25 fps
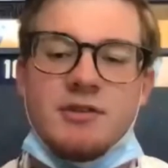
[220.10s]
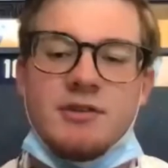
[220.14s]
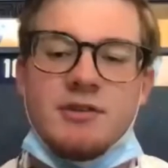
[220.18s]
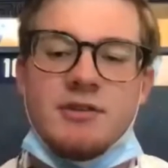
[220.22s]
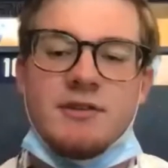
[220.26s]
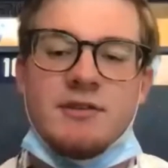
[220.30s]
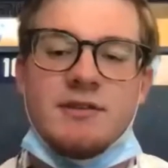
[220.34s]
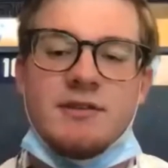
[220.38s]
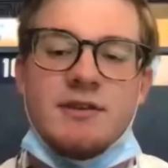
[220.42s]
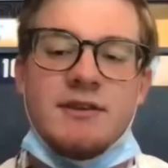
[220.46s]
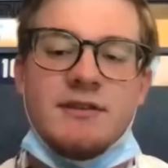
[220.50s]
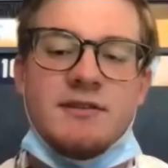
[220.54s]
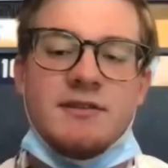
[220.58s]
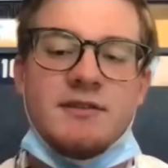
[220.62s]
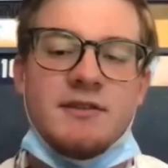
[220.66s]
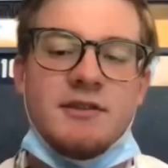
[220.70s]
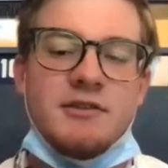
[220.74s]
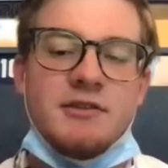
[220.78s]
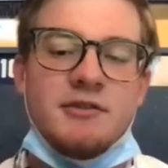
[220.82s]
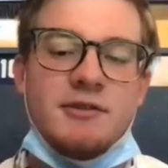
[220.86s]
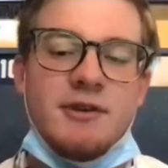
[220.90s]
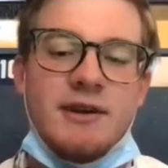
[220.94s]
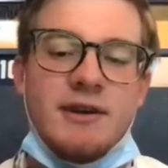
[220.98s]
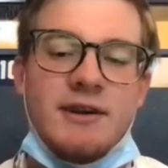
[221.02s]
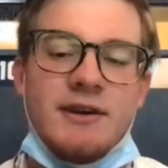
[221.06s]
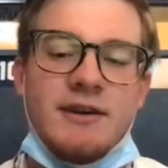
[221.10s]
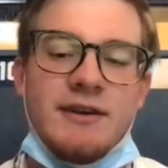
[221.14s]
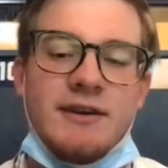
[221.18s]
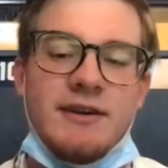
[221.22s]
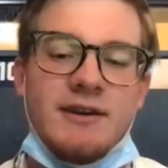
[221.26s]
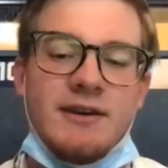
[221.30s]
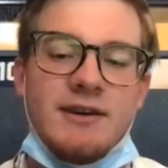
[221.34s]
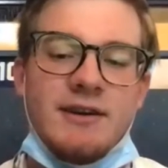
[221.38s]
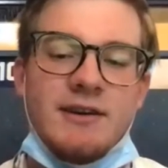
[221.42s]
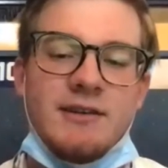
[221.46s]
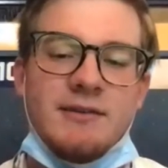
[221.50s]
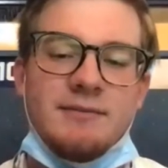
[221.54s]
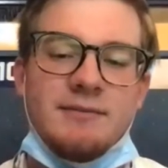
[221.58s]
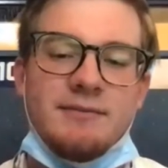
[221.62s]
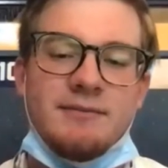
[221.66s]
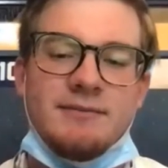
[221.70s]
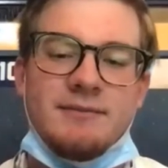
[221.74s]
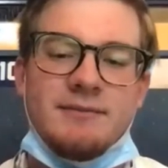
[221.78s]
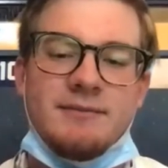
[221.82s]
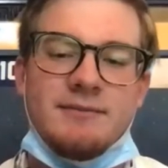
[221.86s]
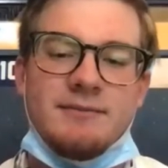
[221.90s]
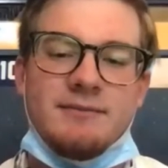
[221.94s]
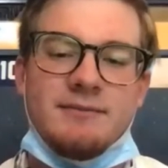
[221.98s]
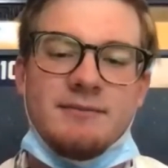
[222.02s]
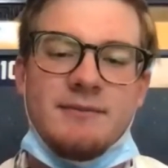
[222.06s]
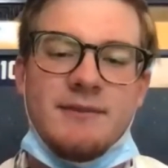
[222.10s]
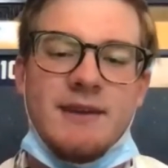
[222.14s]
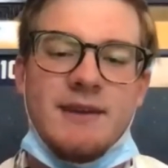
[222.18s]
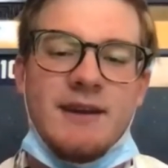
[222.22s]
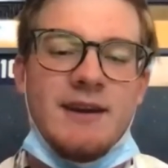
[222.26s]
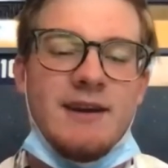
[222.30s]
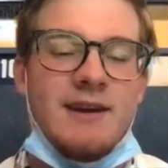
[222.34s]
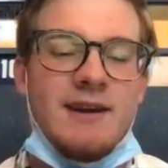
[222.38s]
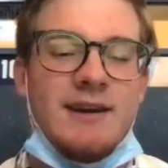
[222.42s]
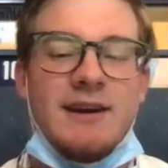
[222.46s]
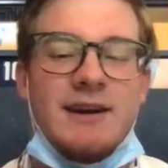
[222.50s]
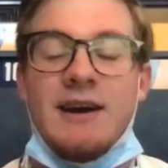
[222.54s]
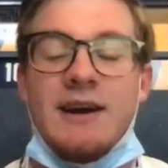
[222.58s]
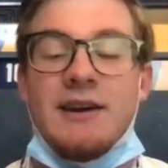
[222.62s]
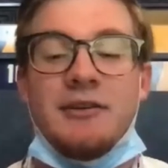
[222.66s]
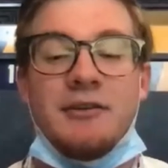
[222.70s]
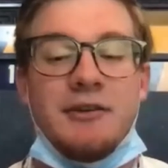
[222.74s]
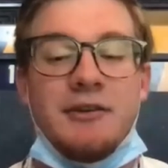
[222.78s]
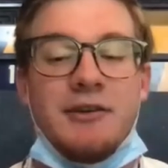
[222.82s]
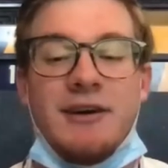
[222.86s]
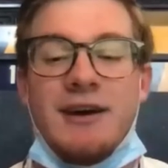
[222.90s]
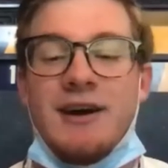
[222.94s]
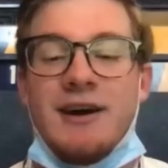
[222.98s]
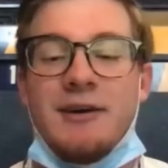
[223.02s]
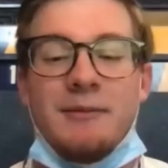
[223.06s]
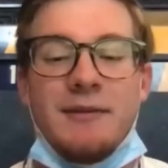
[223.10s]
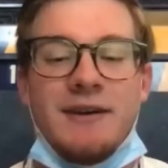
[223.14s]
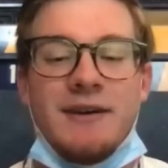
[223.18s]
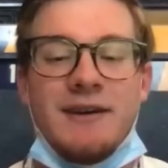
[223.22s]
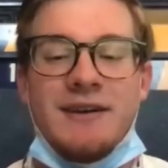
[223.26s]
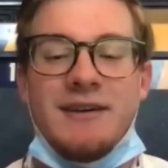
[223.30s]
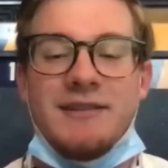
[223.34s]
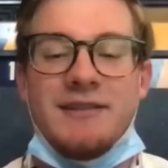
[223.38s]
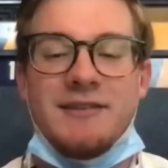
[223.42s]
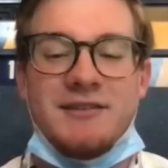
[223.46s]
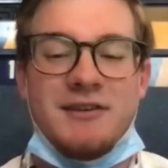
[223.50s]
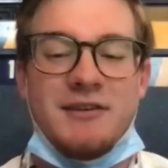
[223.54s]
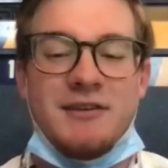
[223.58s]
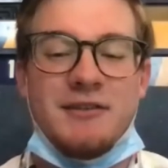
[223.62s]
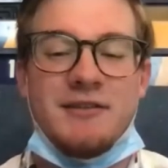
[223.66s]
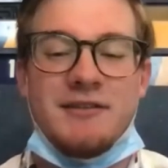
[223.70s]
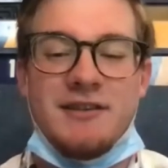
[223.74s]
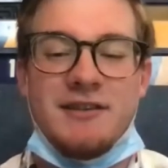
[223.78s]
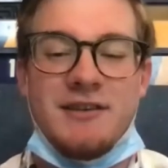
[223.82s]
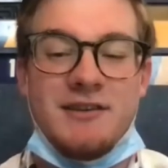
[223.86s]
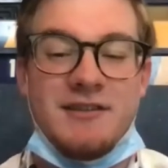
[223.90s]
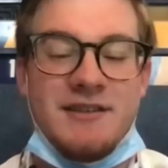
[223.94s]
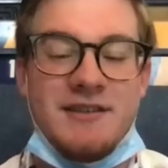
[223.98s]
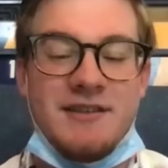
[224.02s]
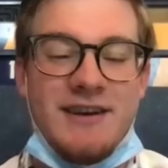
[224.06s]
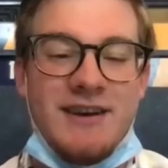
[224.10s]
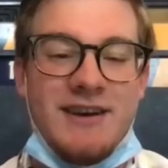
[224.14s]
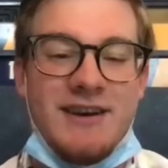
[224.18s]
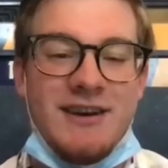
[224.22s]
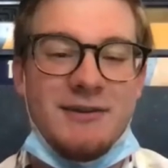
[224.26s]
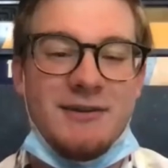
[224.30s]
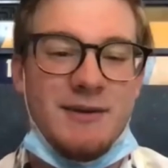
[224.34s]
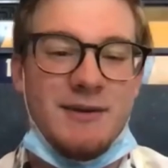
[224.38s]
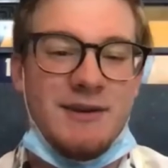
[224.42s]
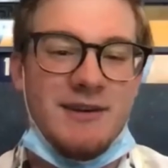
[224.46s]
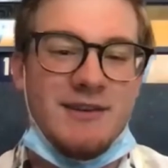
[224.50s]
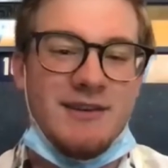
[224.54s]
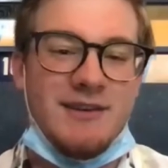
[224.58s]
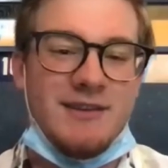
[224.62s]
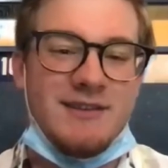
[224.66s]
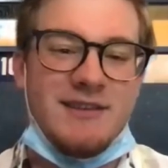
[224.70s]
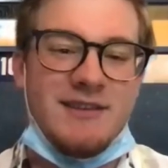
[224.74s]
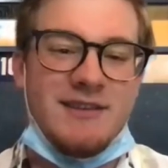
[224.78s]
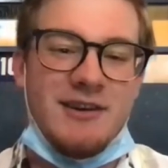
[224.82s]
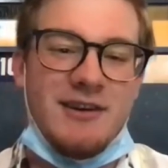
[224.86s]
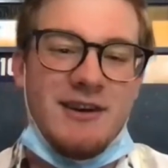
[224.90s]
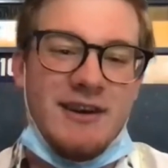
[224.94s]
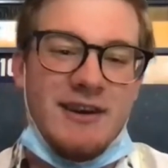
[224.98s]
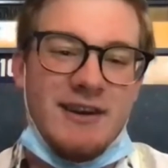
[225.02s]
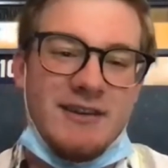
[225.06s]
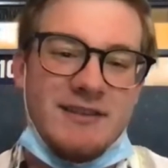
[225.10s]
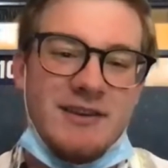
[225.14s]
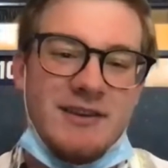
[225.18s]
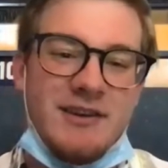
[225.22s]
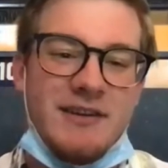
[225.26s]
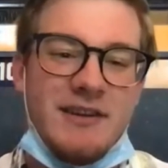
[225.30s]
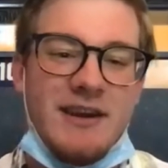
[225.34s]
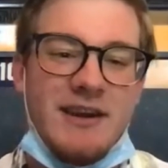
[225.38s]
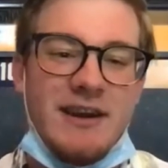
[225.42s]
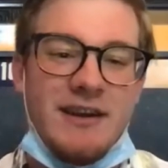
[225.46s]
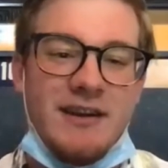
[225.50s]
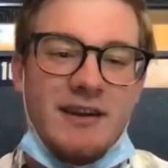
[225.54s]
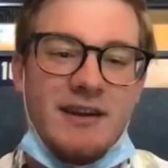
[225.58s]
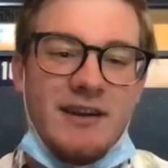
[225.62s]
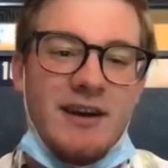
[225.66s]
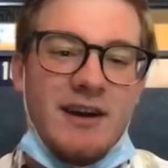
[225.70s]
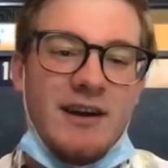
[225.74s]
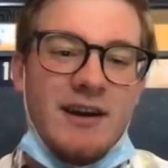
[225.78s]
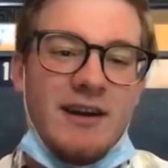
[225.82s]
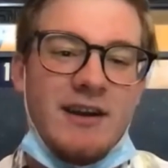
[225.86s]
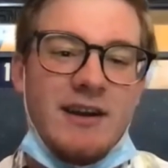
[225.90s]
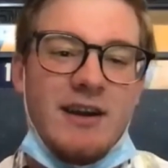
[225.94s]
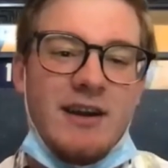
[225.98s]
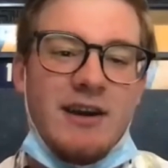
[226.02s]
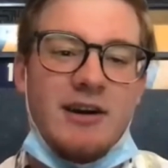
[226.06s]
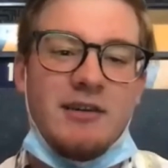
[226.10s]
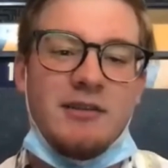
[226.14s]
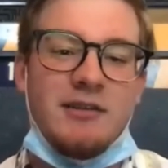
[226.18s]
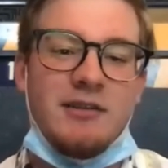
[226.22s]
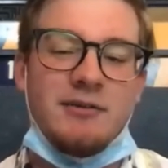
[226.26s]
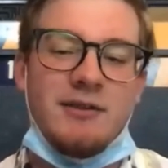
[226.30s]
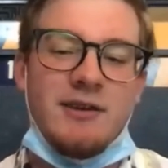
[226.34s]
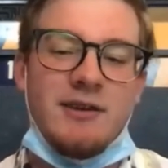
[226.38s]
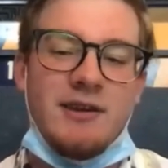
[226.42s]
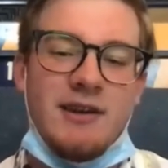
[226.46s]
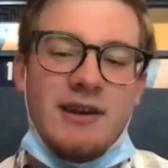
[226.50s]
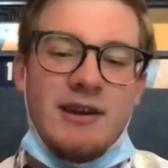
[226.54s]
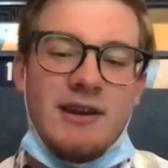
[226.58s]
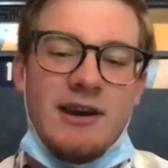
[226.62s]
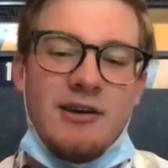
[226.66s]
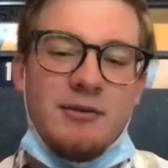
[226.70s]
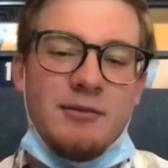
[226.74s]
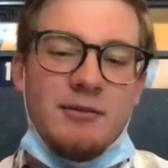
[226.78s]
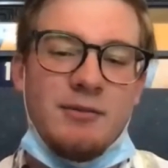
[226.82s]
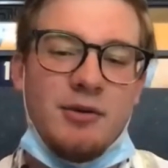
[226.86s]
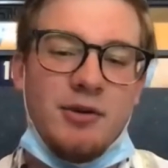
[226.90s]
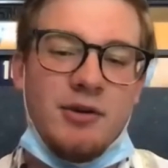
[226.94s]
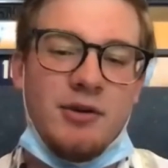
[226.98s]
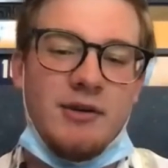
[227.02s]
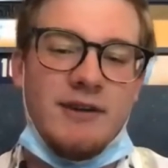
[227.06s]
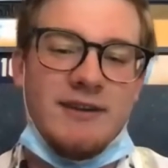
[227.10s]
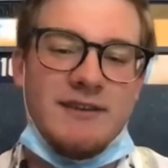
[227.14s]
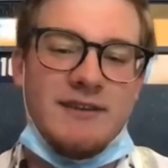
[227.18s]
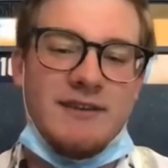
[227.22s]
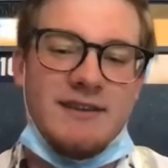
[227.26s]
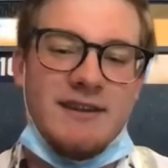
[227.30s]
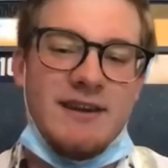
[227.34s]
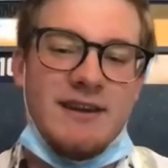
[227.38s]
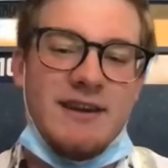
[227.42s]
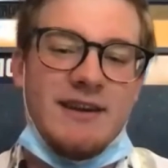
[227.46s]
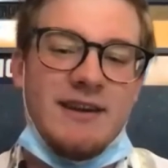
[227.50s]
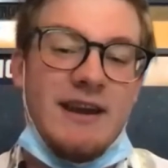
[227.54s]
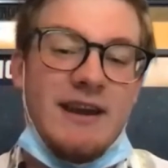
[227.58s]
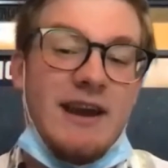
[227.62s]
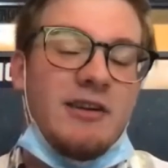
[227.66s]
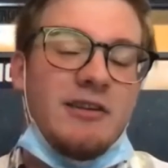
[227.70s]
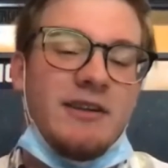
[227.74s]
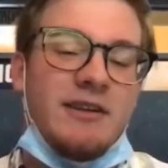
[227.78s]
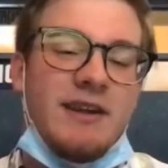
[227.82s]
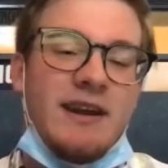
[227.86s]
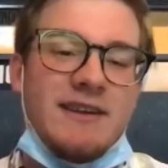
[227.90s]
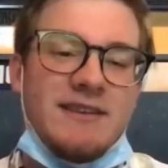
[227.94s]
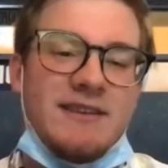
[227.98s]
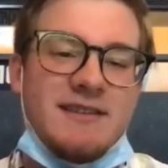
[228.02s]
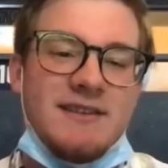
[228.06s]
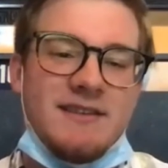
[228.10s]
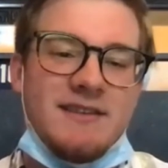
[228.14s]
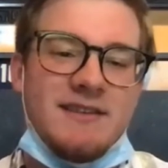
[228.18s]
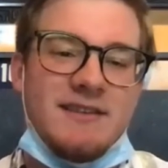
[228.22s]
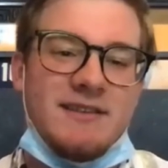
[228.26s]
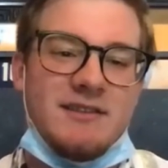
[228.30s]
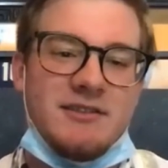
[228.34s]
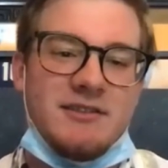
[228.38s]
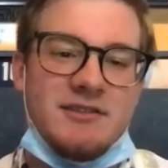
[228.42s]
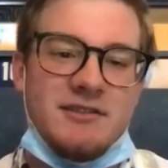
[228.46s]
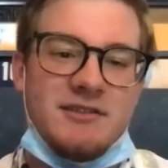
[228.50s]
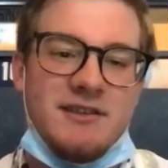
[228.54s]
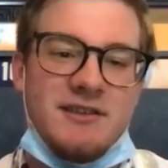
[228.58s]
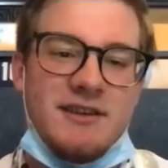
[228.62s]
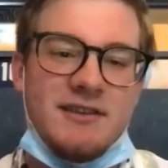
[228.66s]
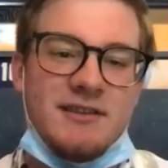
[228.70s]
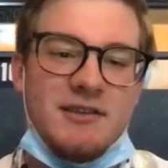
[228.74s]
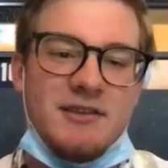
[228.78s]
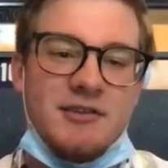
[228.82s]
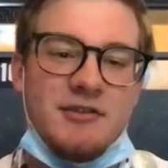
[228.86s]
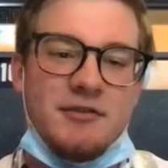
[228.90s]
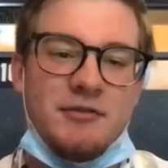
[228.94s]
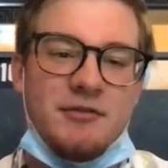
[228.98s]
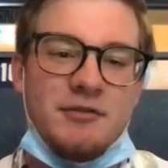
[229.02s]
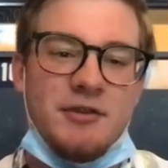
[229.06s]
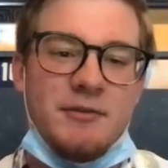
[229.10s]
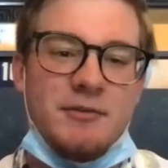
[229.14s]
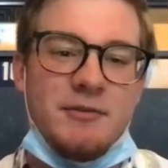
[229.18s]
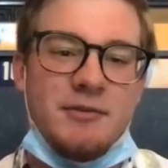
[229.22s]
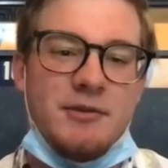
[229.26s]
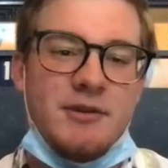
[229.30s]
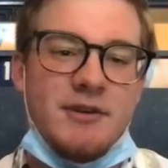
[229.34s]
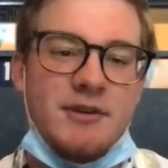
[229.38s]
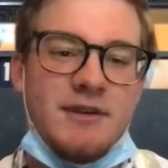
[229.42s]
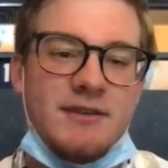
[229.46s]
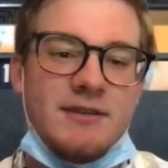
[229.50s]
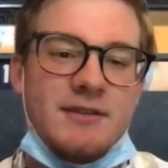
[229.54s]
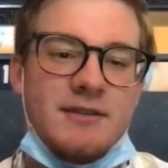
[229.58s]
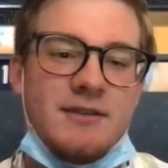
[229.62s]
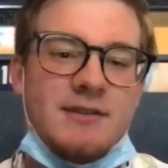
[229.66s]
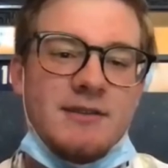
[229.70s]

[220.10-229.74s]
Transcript: TCU had um, I don't know how many service errors they had, but I could tell they had a lot. How how important is that, and how nice is it to just get those free points?